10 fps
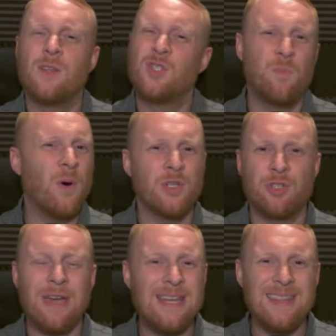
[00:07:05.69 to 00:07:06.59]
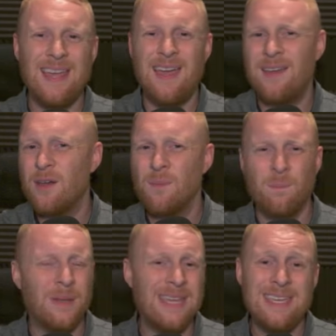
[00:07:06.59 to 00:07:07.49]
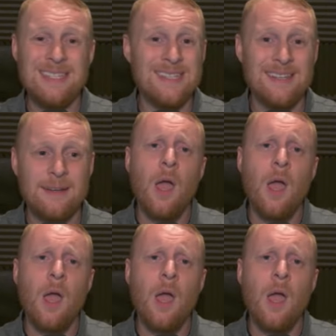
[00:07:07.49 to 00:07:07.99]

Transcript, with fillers: Just put a trade in there, please.